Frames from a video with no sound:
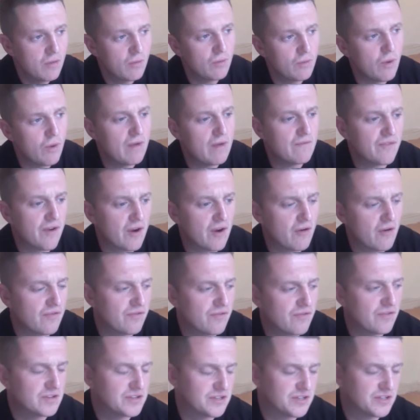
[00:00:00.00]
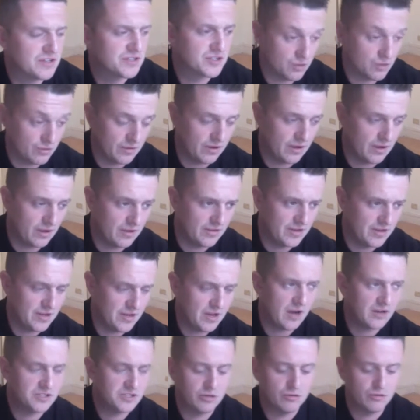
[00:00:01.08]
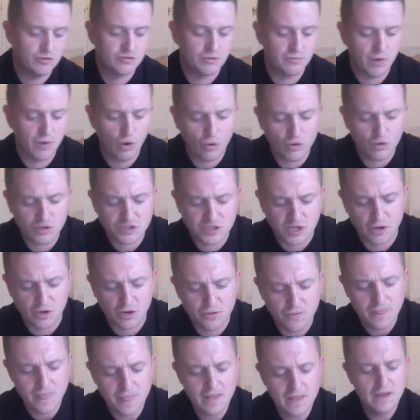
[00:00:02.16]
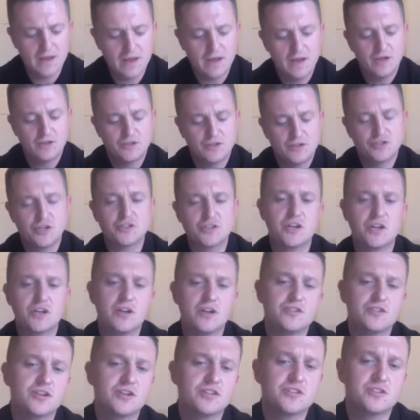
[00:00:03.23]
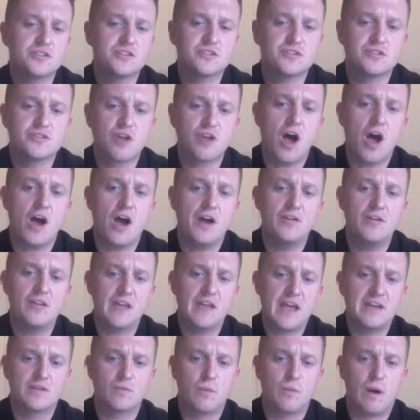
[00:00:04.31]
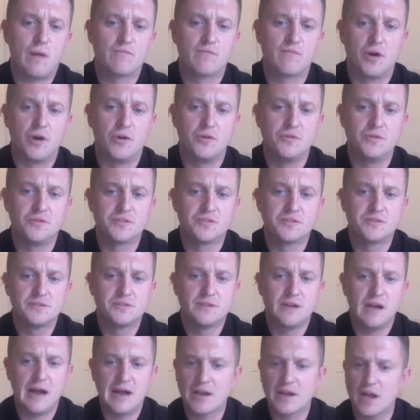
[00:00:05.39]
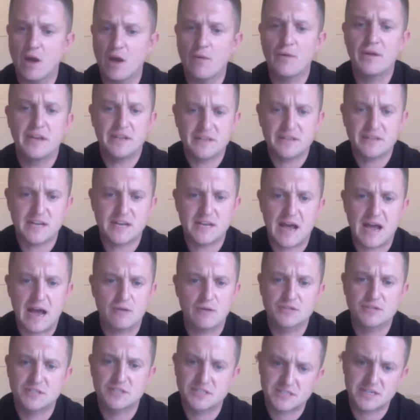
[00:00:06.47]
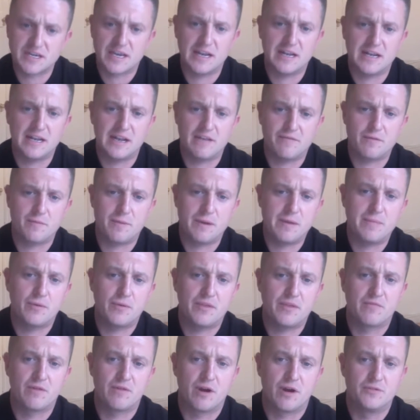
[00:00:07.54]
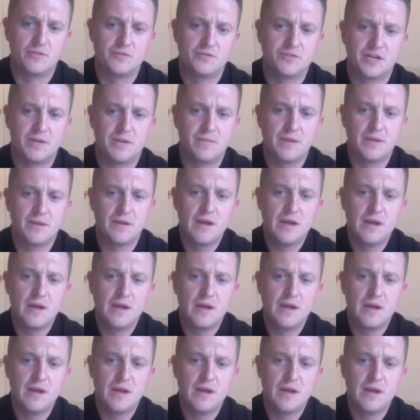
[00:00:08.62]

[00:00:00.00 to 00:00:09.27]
We weren't far off the young children, but also just starting on the end of one road and going into the houses and killing every people in the road, yeah?